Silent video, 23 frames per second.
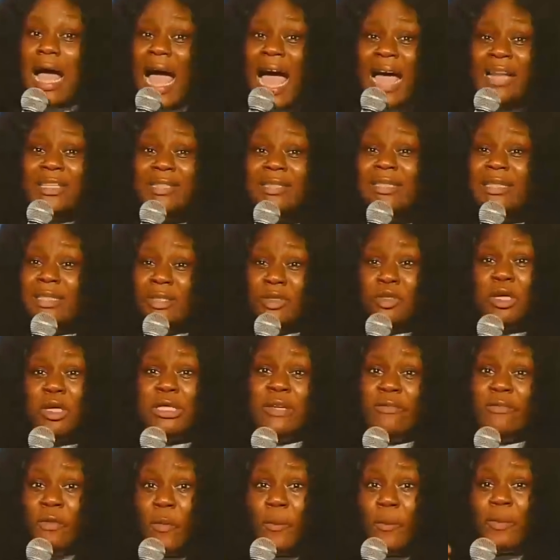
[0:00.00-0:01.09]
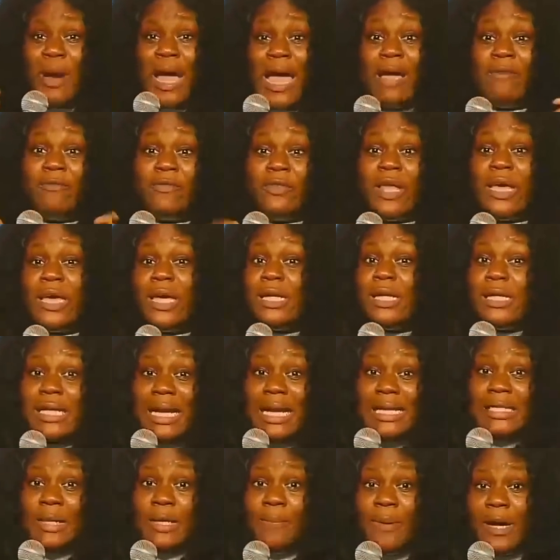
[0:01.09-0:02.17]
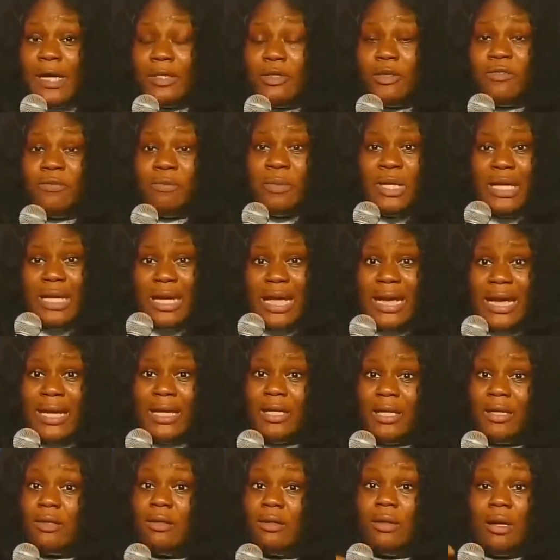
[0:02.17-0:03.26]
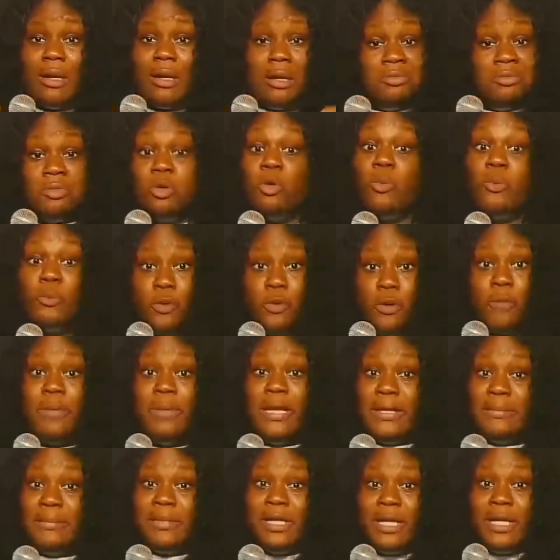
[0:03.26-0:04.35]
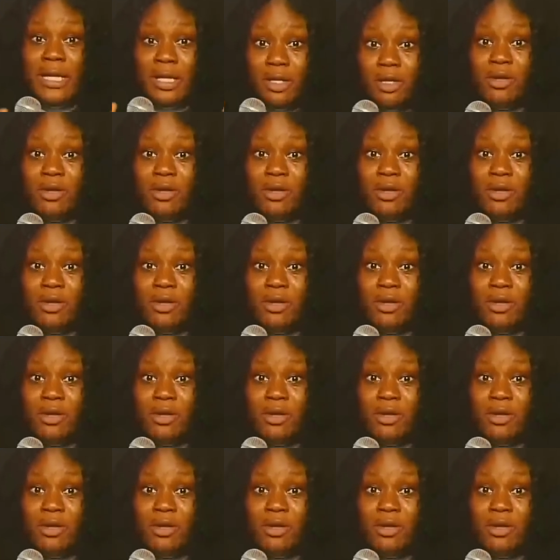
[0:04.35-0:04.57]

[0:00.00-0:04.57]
I did not even, I've taken it as a part of me, like, no problem.